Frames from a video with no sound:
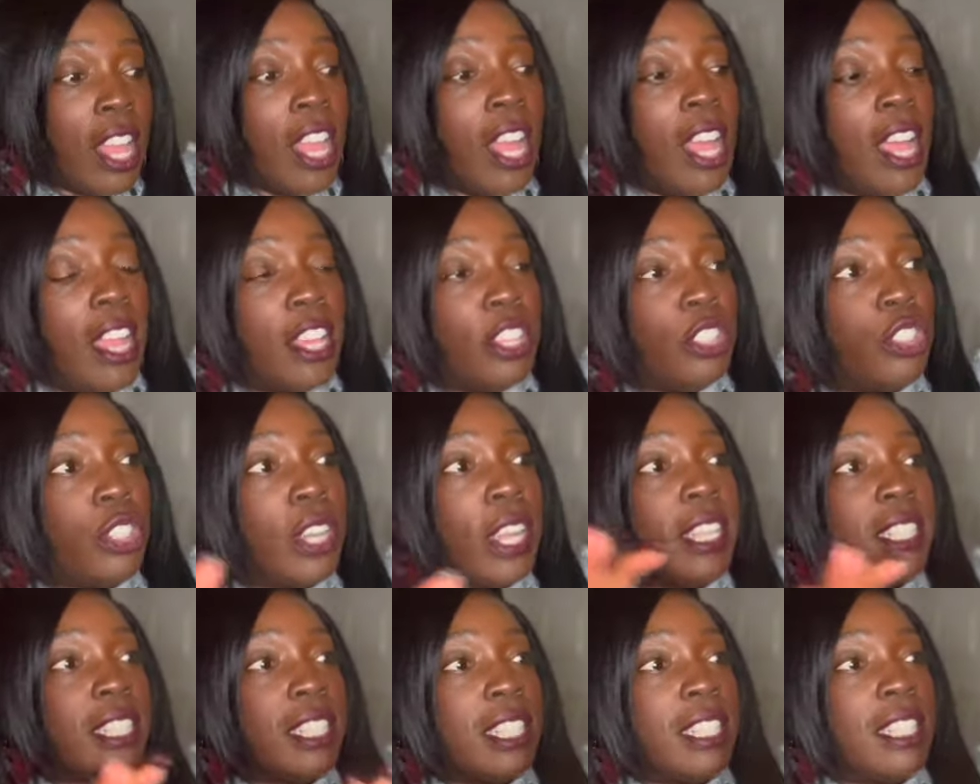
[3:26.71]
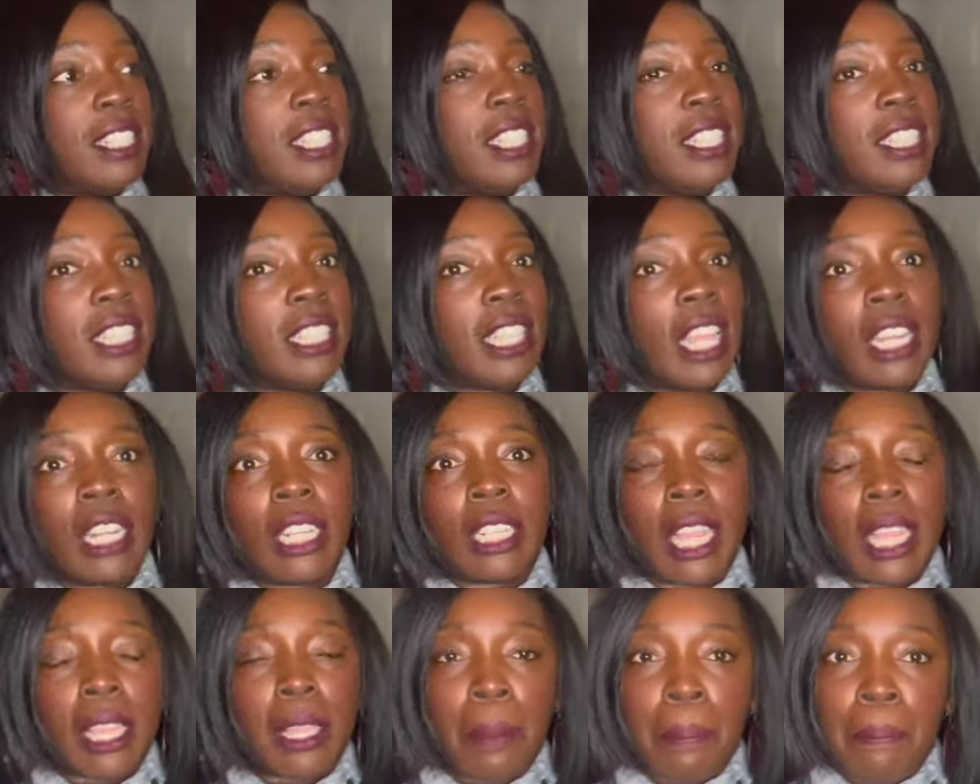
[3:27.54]
As you guys can see, there's a lot of
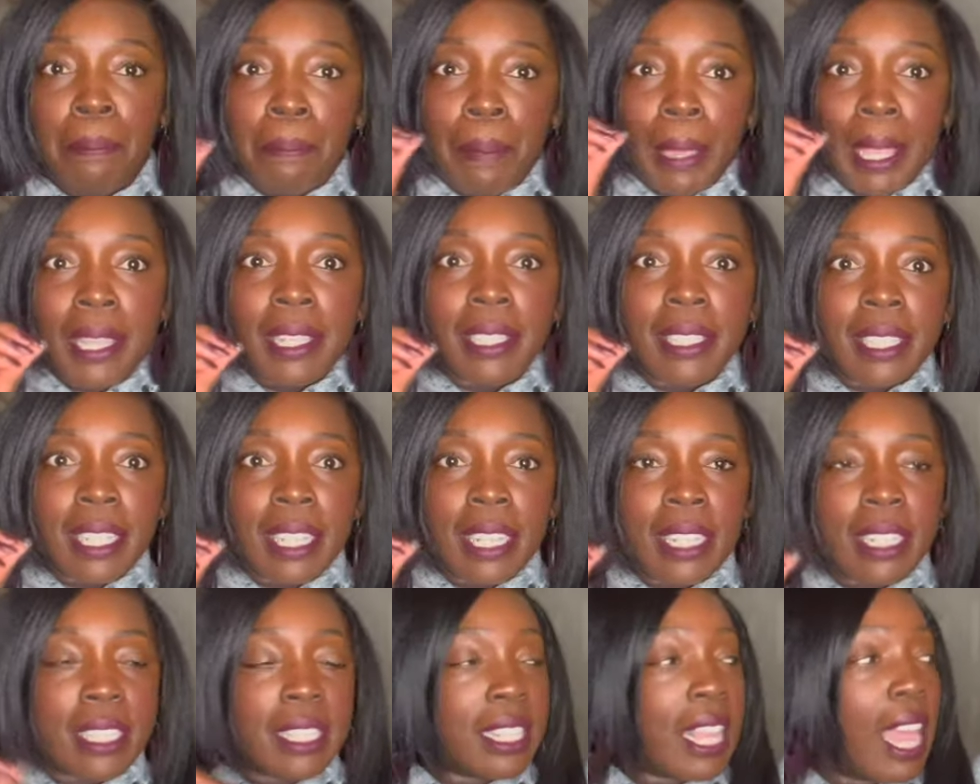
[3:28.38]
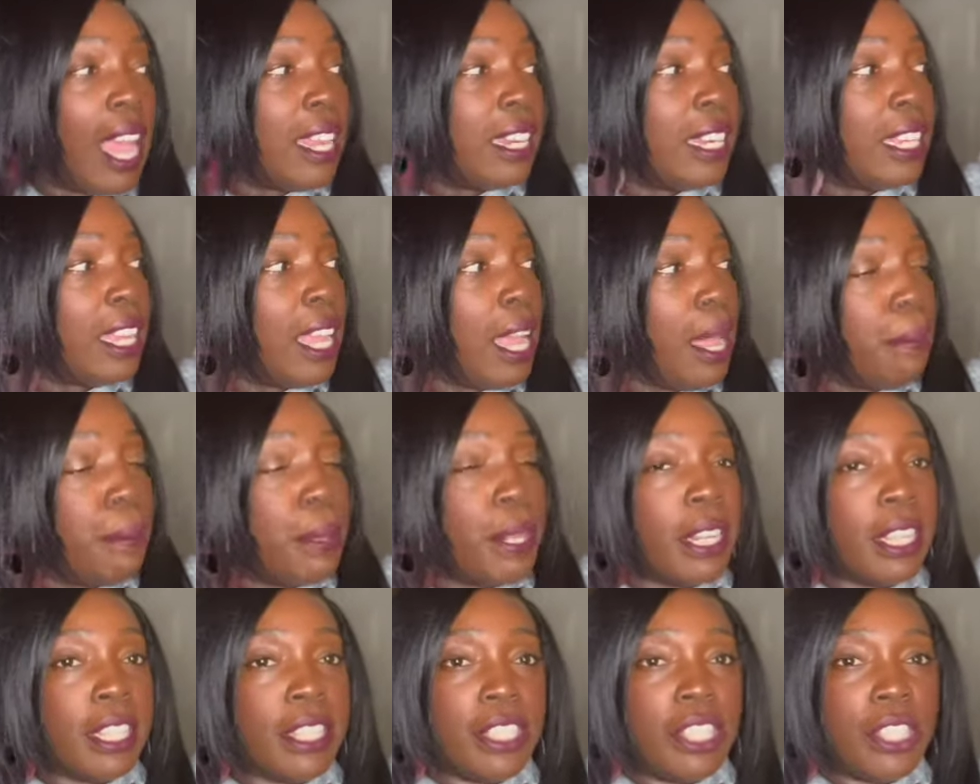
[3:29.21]
like basics kind of coming
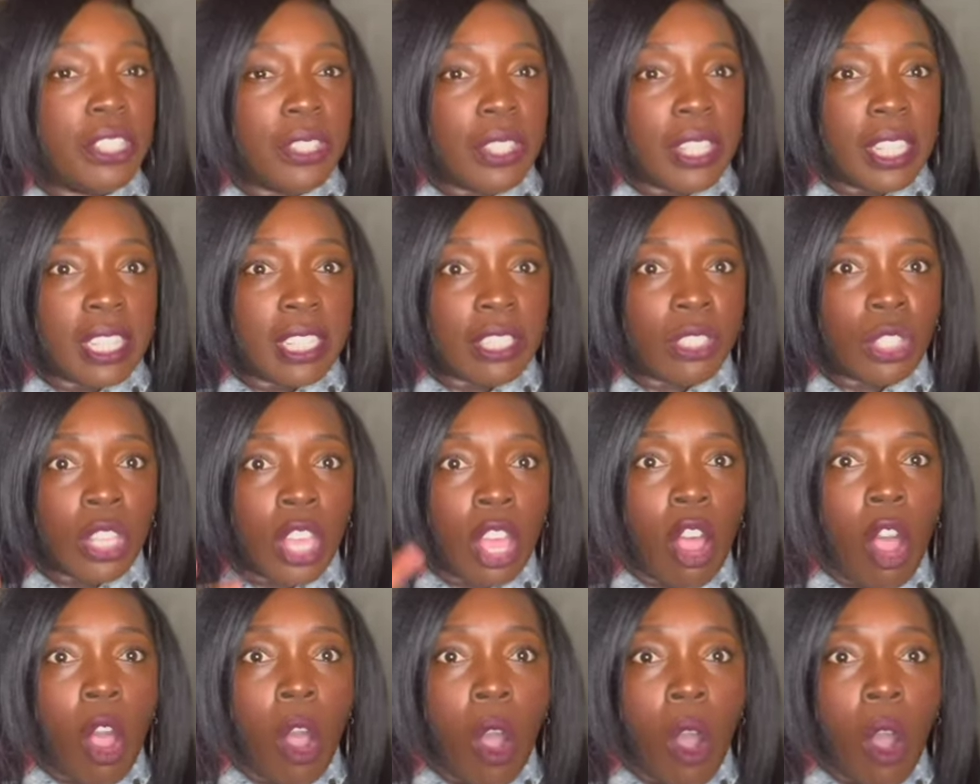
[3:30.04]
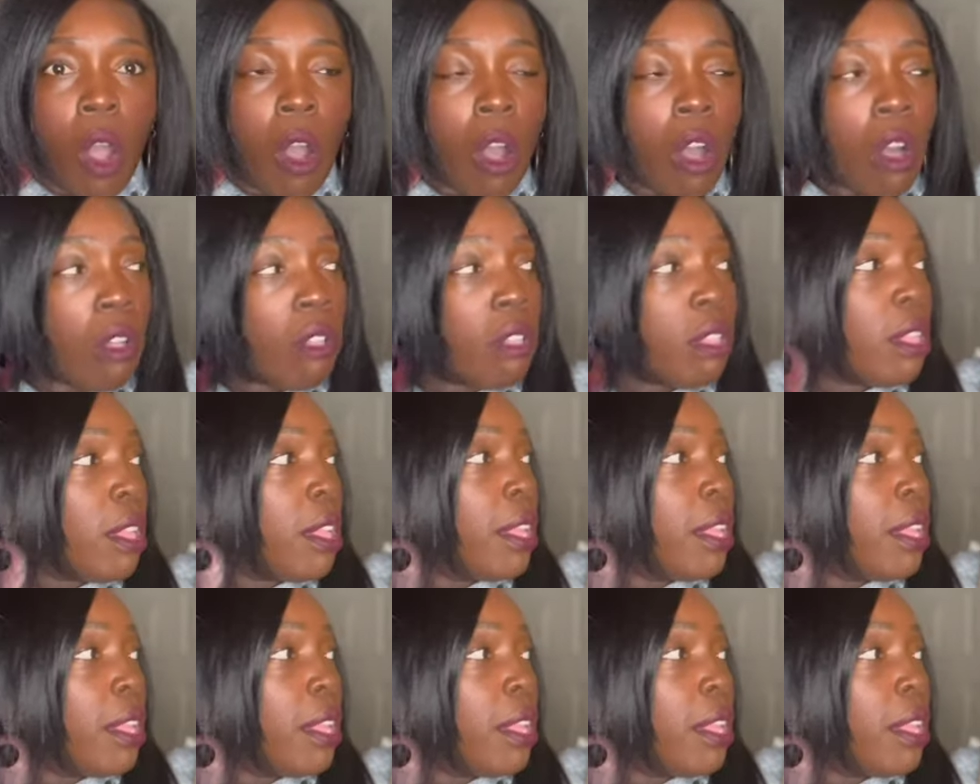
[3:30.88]
into this haul